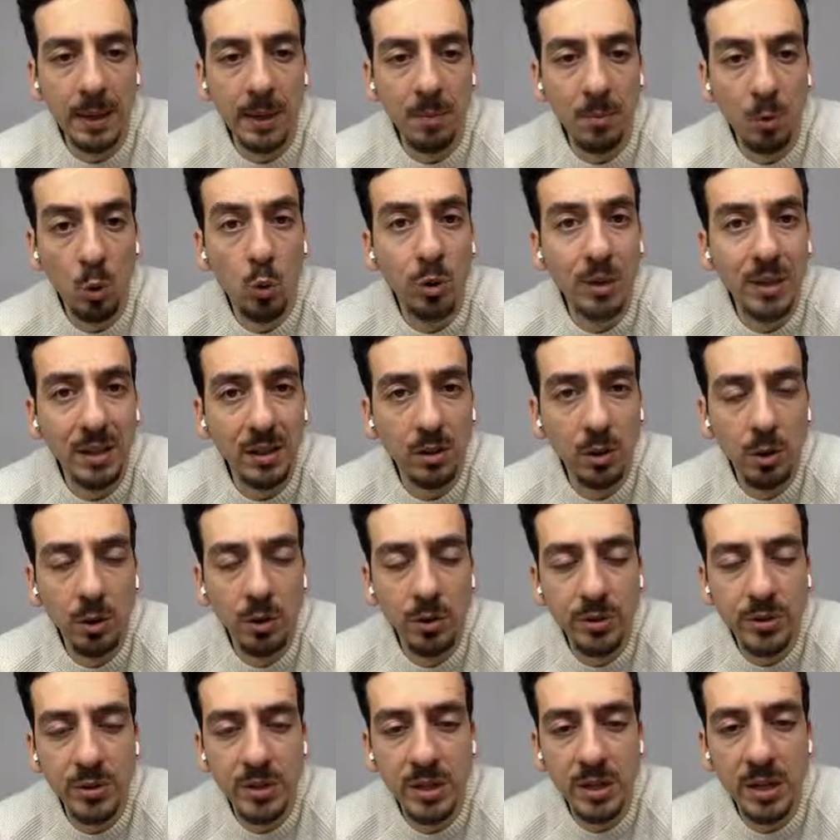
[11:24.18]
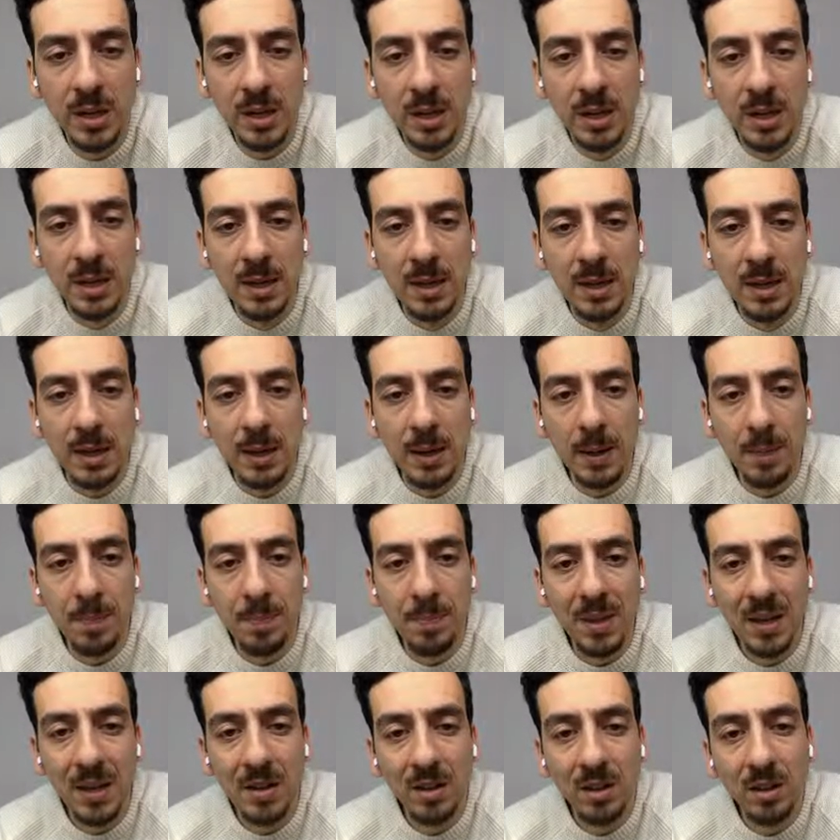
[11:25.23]
or that currency. And
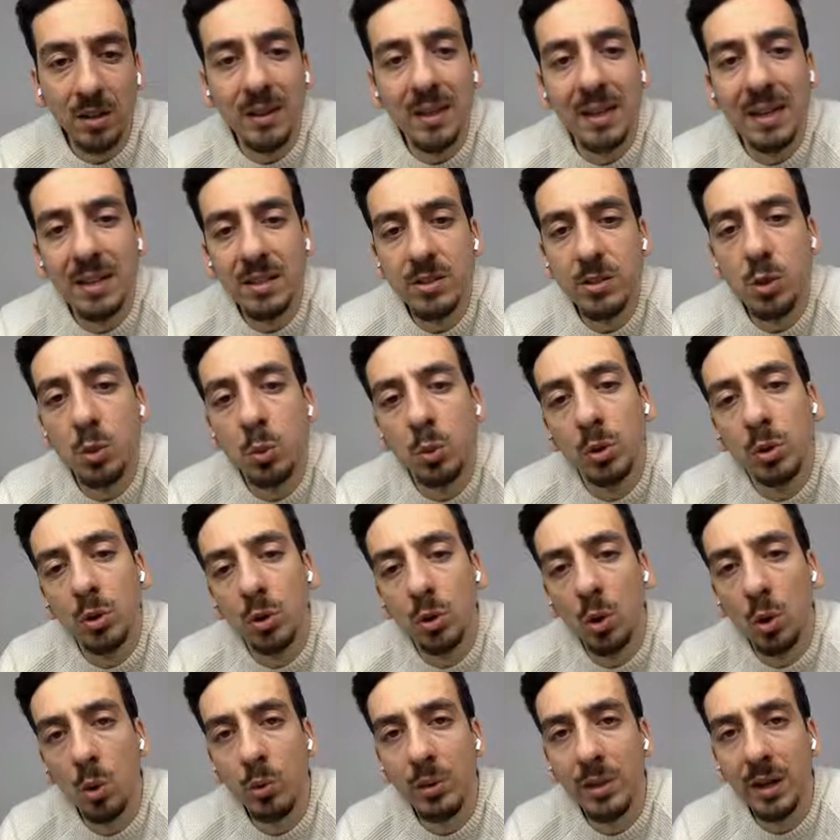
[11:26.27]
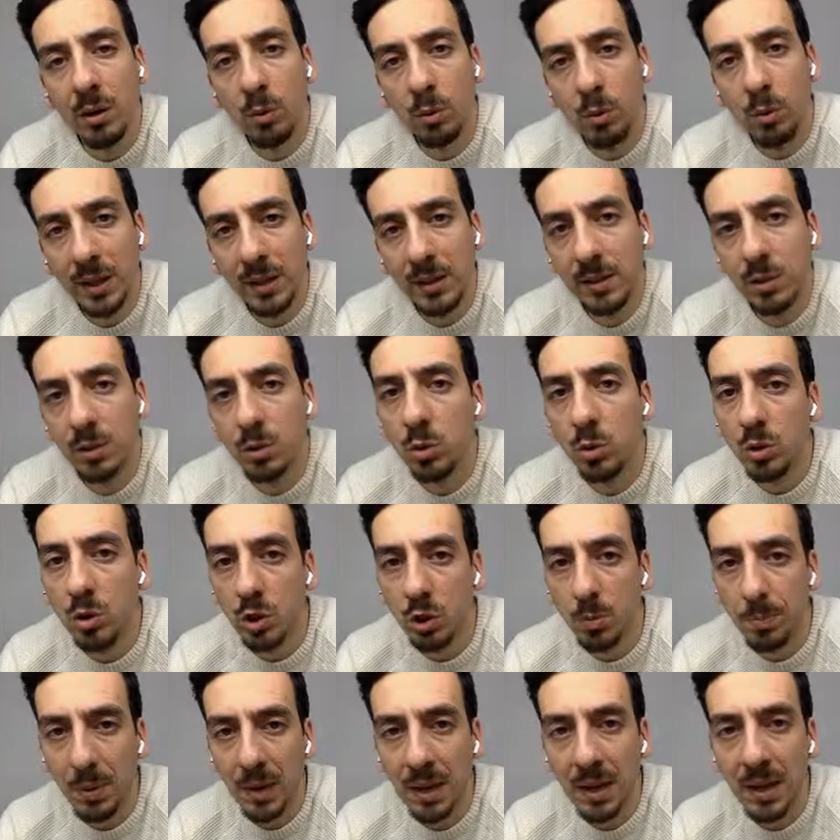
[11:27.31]
unless you would go directly to
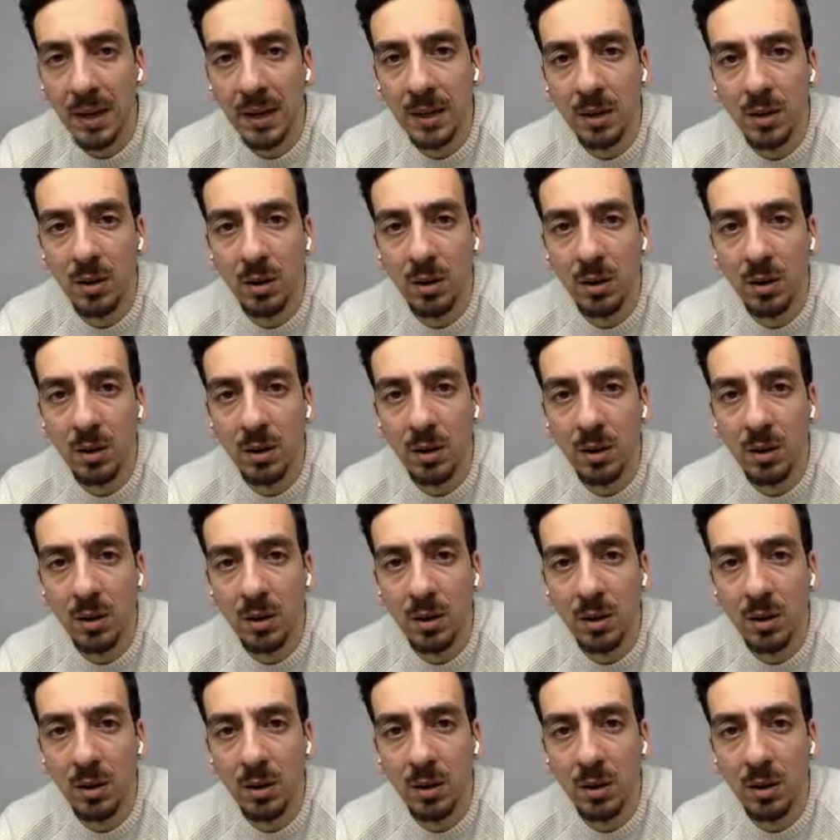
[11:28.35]
Japan